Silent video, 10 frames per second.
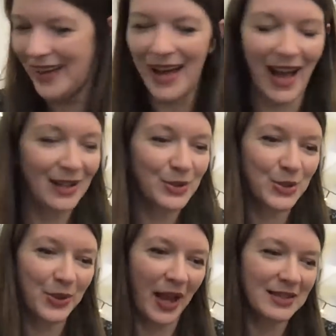I'll
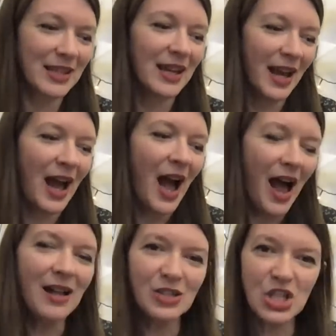do that.
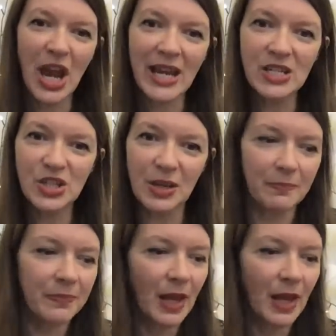I'll change them